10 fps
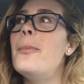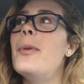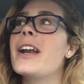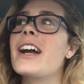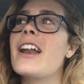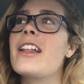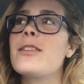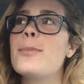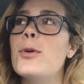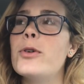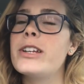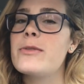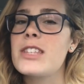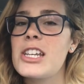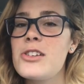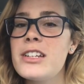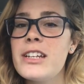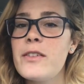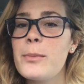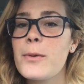But I got out of the pool, and he was like, you
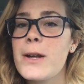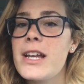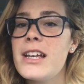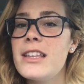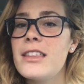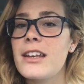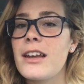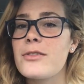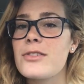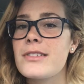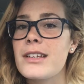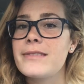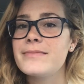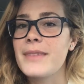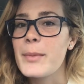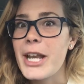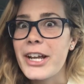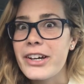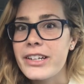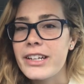didn't even breathe. And I was just like, I mean,
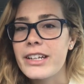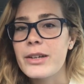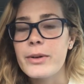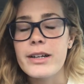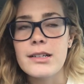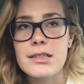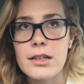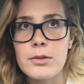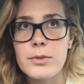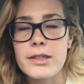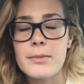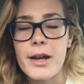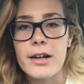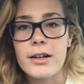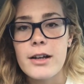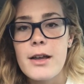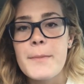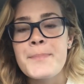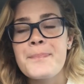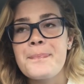I couldn't anyway, so what's it matter?
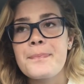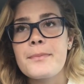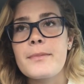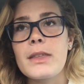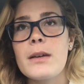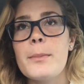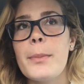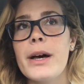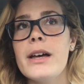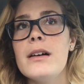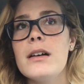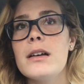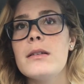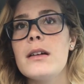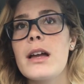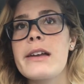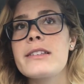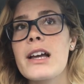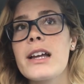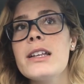But
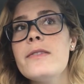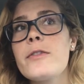anxiety